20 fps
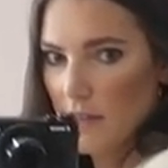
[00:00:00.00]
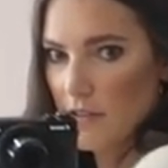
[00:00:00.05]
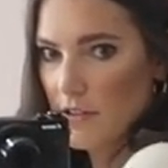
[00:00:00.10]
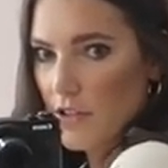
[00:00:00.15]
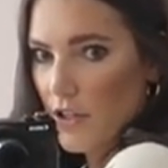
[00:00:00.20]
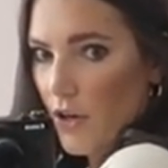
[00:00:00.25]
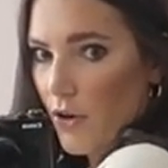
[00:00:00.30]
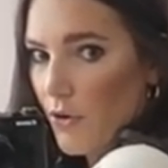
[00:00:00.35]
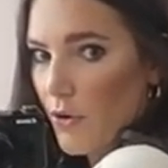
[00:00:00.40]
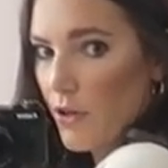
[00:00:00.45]
you
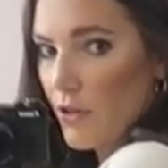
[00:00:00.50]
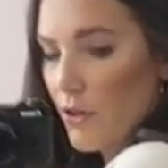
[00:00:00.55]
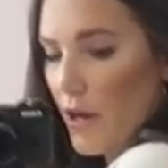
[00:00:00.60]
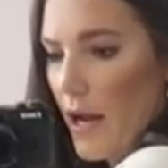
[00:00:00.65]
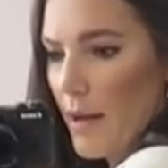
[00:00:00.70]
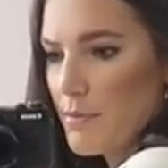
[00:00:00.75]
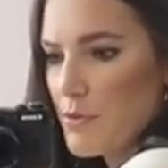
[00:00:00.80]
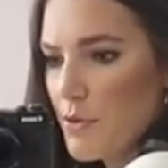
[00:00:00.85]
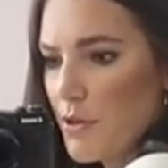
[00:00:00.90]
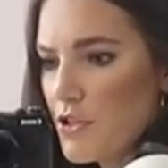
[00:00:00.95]
know,
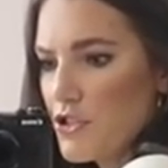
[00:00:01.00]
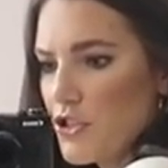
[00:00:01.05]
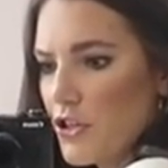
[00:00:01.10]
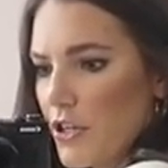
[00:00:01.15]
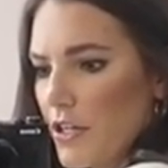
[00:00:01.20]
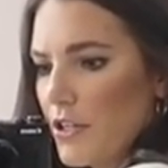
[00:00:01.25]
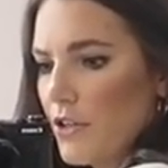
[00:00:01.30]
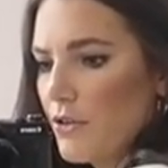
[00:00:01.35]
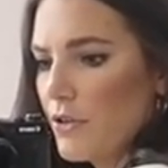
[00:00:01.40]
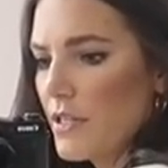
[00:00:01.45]
crop
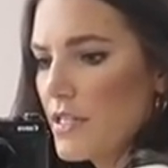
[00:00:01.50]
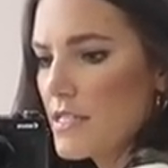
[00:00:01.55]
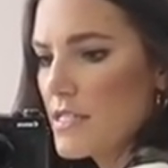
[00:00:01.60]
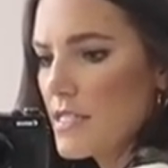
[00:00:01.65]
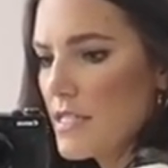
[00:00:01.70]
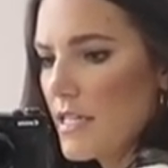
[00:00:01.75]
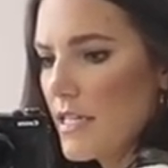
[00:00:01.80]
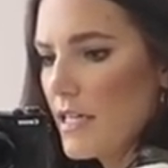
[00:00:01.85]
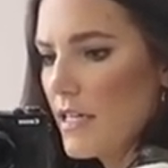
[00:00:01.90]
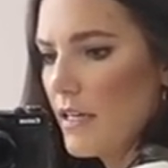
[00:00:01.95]
sweatshirt, and you can
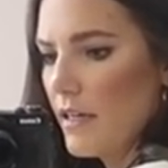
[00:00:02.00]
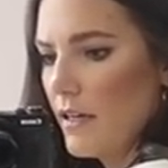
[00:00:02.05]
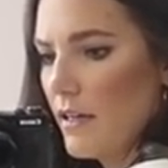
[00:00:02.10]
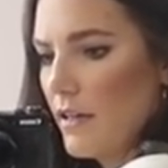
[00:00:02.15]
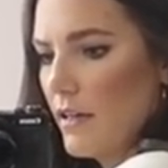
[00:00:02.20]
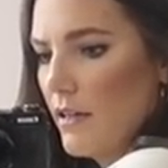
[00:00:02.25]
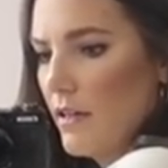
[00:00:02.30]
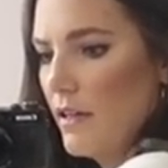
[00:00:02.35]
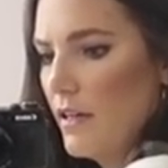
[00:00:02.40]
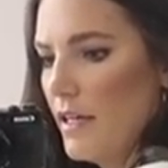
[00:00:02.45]
see
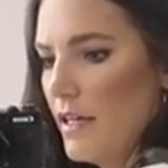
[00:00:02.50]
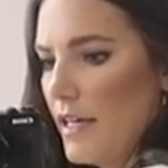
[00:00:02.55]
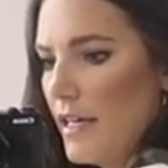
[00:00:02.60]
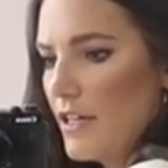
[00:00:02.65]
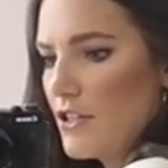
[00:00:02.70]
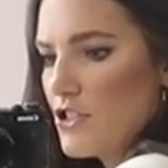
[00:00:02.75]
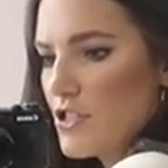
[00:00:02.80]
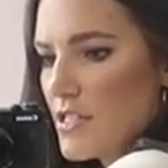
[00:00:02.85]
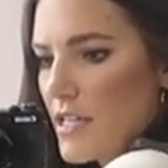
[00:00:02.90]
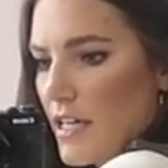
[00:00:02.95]

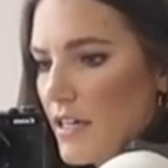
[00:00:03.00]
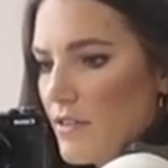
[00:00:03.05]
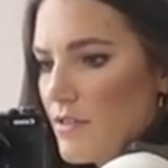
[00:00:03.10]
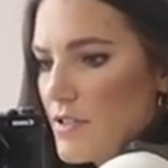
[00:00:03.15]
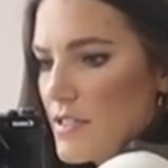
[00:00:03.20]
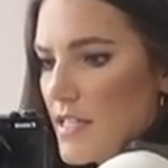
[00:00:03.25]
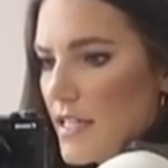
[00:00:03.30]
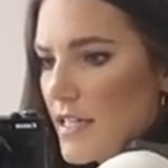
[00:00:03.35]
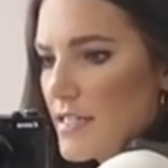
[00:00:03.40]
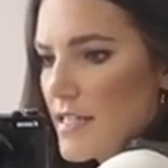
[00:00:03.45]
it just kind of
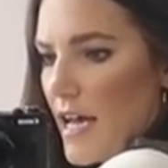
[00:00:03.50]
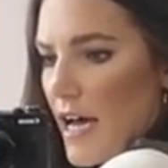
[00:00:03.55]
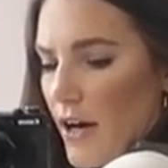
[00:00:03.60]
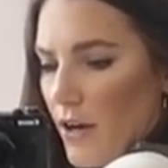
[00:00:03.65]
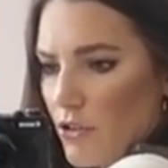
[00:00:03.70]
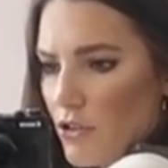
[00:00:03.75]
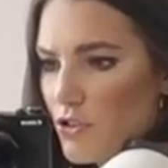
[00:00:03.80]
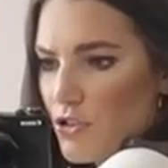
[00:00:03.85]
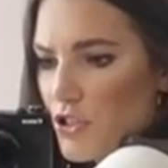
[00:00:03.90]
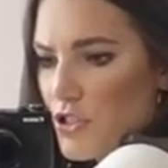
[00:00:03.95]
sticks
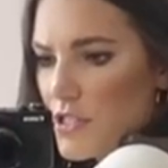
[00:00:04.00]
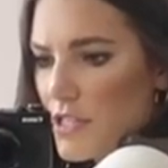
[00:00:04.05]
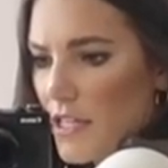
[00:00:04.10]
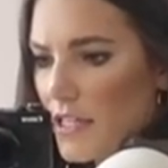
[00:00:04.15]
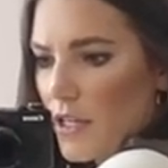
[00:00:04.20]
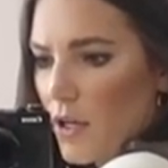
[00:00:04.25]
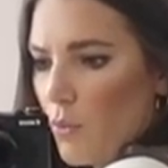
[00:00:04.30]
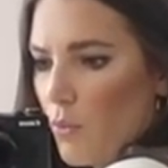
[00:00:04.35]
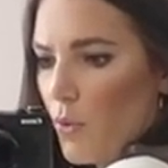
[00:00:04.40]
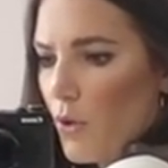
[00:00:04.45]
out just
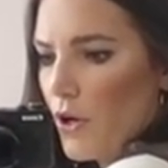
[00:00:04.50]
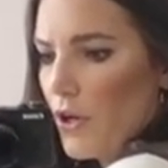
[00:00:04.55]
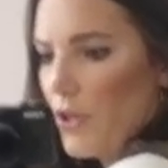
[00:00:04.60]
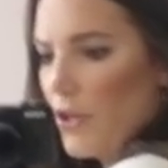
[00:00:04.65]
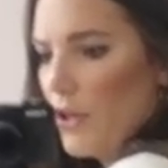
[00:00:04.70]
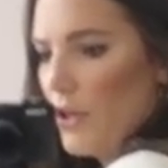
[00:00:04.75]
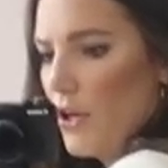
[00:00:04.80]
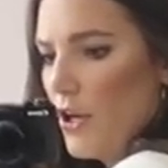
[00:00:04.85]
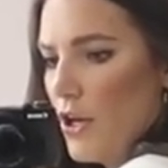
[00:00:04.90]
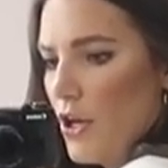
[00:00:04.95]
like it
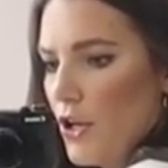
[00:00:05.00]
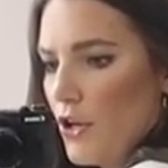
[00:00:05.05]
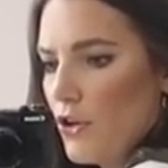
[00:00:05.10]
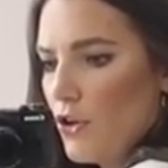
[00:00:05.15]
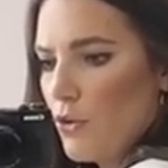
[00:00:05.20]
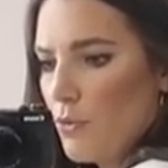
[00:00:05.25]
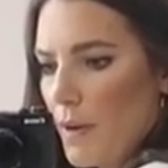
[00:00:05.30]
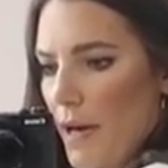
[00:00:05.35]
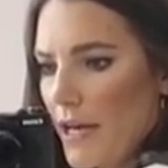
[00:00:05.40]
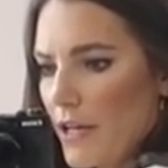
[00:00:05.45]
would
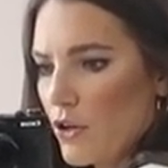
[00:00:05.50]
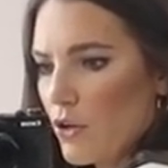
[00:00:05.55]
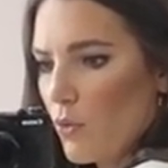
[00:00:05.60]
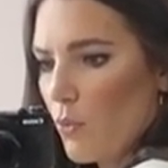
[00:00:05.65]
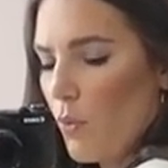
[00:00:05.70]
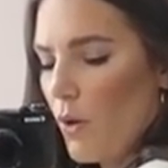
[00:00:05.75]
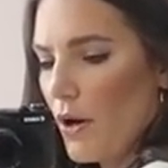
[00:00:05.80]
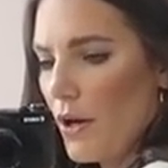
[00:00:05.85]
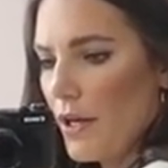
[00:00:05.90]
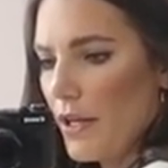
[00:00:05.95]
no matter
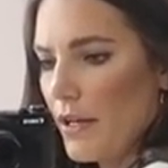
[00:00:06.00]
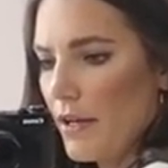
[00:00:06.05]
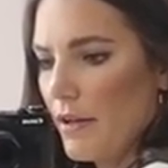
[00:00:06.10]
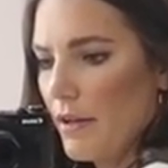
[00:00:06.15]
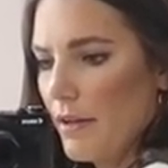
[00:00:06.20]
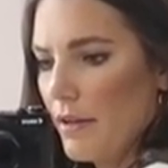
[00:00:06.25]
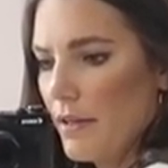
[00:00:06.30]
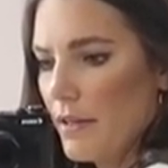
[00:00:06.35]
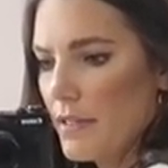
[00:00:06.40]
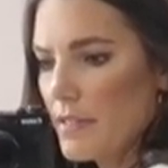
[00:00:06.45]
what
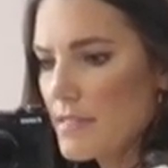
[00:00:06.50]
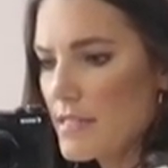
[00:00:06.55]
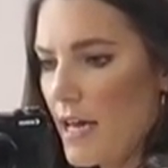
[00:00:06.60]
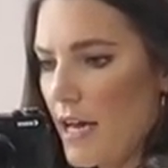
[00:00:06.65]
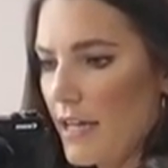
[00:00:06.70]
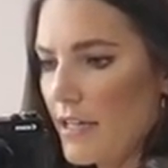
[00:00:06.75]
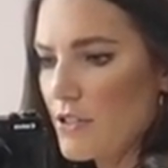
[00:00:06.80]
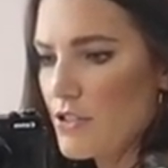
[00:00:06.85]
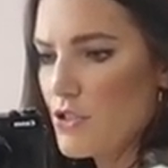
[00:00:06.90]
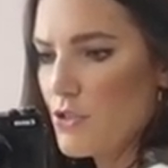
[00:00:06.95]

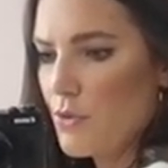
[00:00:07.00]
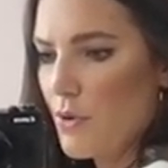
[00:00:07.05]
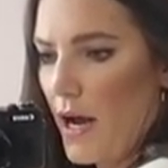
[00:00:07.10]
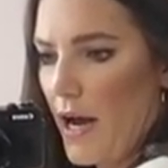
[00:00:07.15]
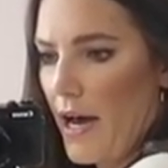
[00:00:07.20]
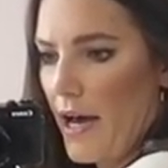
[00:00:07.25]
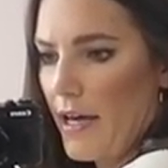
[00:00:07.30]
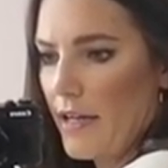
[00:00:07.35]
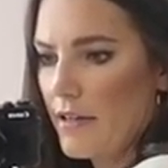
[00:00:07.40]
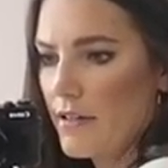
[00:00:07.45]
size you
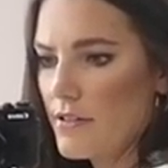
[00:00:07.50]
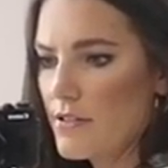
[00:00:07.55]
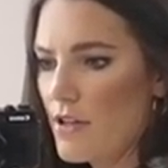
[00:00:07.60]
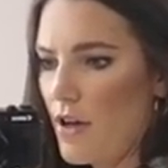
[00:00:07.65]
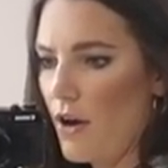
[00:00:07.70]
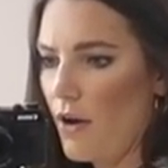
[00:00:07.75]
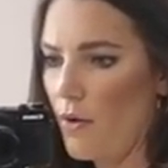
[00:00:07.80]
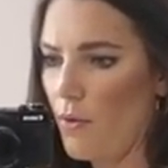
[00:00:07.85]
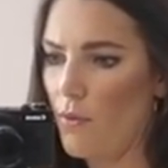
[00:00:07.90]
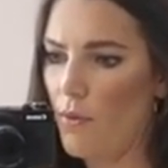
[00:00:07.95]
got.
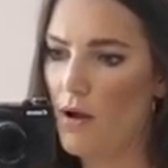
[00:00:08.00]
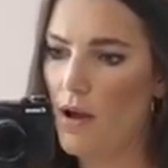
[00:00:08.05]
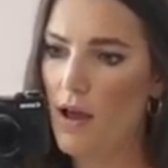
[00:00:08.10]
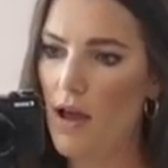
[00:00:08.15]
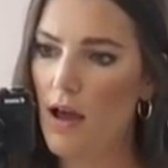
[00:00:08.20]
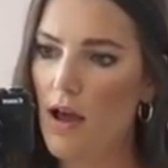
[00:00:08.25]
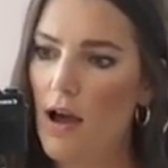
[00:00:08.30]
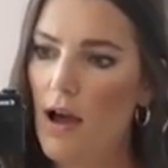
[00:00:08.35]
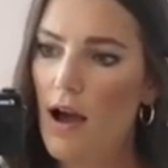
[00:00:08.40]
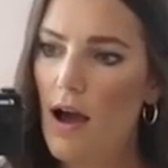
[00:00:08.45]
So
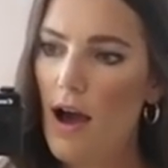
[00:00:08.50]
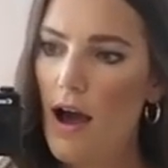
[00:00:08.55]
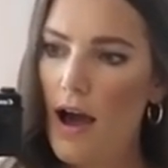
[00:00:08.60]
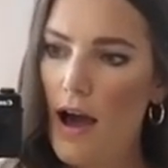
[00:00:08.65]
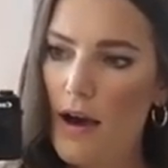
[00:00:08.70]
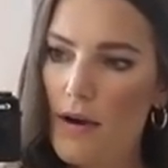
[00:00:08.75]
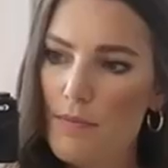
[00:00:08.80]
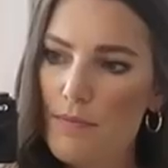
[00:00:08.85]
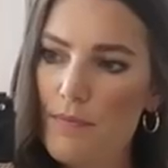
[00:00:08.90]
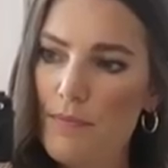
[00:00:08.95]

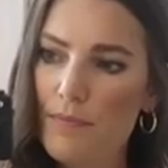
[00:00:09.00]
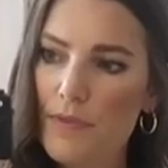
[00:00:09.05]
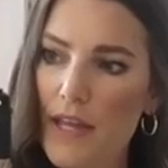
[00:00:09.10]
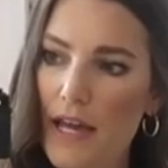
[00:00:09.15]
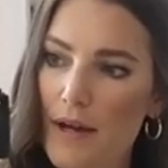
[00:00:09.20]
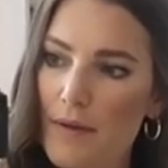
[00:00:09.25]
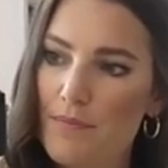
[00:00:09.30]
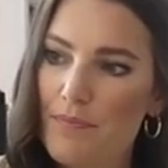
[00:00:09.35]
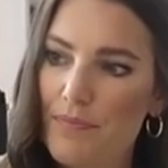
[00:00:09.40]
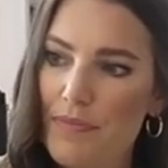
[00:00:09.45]

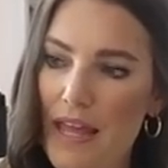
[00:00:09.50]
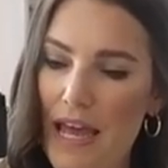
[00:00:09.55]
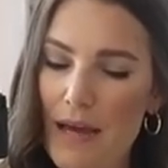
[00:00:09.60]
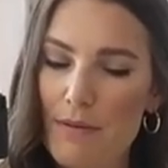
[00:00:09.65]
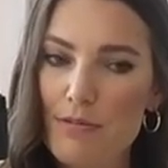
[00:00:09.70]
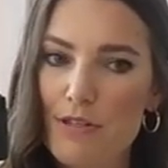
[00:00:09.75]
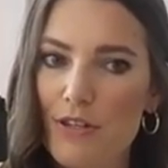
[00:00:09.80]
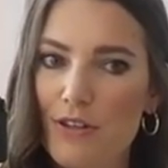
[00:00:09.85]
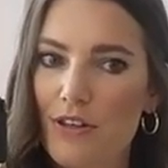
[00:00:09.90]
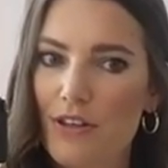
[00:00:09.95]
yeah,
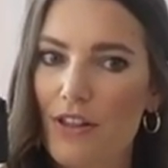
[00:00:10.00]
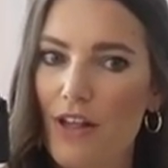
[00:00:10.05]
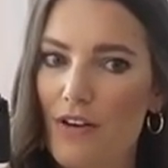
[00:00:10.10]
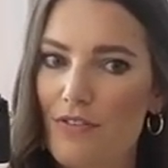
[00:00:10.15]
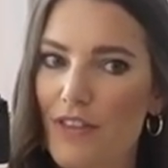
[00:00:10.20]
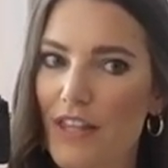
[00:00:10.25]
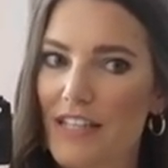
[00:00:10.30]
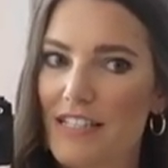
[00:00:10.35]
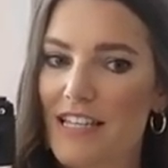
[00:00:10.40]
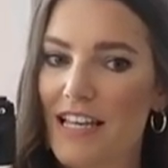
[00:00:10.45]
absolutely
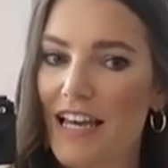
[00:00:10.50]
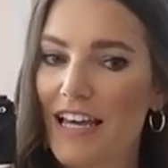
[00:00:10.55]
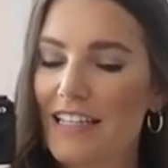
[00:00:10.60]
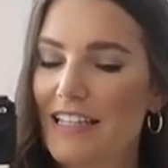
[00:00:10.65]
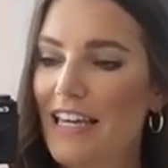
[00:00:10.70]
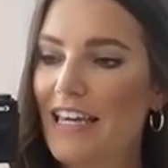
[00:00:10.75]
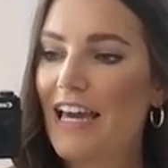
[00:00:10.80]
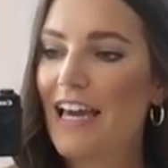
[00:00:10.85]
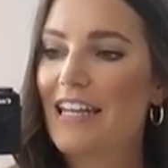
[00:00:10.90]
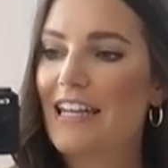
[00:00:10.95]
love this.
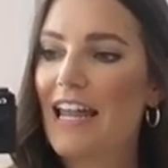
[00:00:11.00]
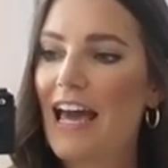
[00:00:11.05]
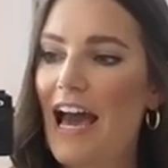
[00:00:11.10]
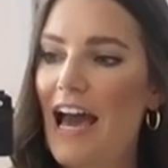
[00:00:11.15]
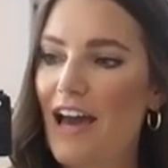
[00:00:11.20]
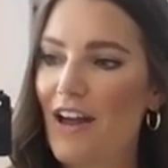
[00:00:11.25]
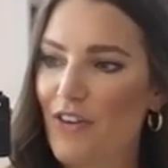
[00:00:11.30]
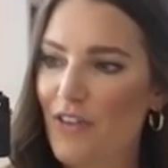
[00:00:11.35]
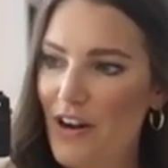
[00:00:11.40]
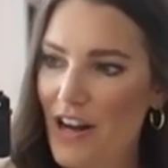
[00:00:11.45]

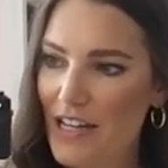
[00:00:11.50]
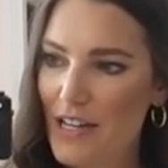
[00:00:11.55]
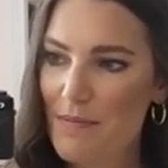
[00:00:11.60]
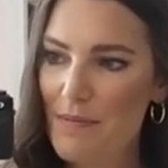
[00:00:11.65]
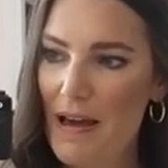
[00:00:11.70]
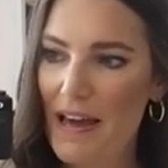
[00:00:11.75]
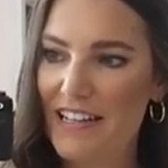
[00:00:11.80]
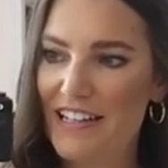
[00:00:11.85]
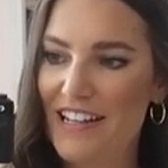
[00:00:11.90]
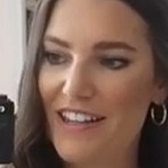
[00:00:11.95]
Cannot
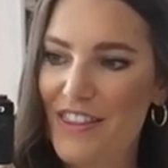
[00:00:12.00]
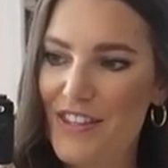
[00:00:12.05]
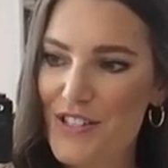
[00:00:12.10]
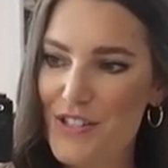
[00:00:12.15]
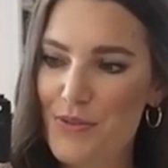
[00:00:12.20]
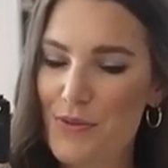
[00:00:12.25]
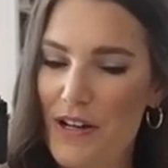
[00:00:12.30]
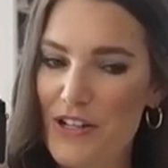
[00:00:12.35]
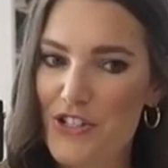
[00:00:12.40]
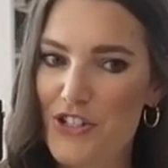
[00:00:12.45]
recommend
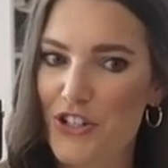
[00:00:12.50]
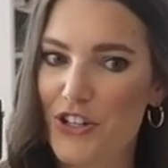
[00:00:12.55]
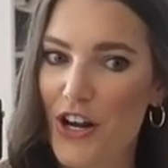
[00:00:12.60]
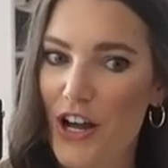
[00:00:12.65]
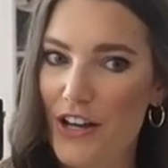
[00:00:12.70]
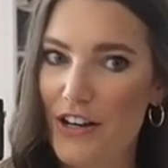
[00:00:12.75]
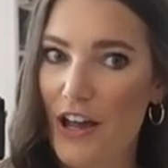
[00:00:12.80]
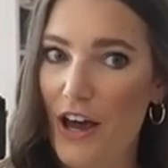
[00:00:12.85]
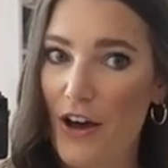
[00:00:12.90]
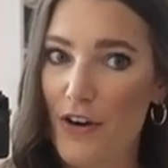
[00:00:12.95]
this sweatshirt
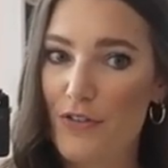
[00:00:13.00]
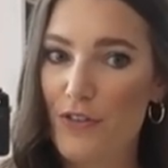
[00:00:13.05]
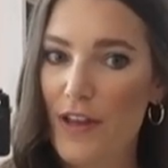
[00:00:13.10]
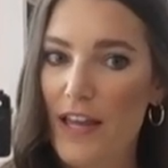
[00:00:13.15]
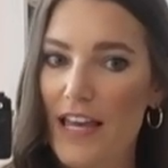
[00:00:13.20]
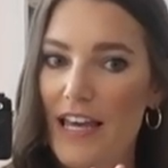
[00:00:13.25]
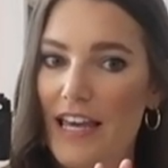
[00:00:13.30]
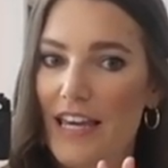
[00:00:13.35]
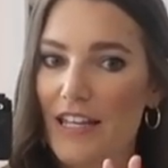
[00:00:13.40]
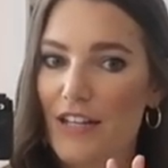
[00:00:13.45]
enough.
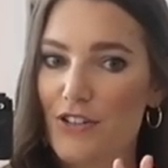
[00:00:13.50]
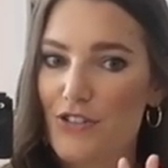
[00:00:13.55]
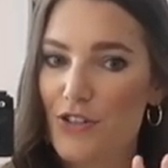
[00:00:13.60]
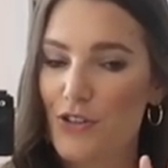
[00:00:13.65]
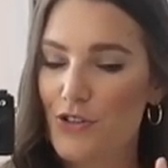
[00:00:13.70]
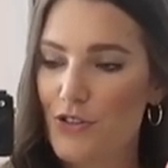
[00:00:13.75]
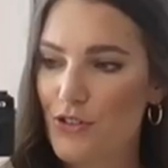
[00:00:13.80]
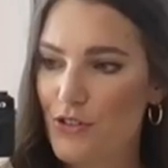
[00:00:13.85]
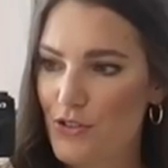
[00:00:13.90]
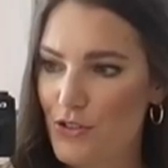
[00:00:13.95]
It is
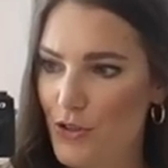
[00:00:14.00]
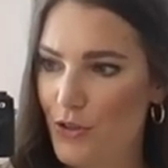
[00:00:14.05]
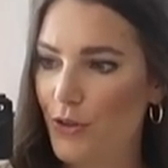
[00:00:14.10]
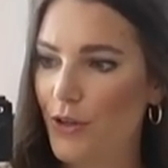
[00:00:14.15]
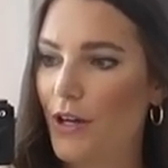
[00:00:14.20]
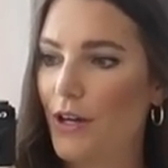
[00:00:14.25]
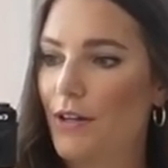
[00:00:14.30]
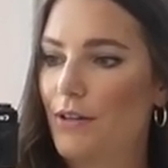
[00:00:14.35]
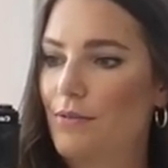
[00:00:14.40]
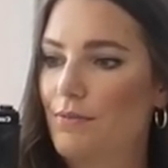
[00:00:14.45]
so
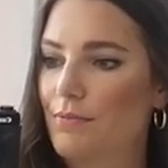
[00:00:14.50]
good.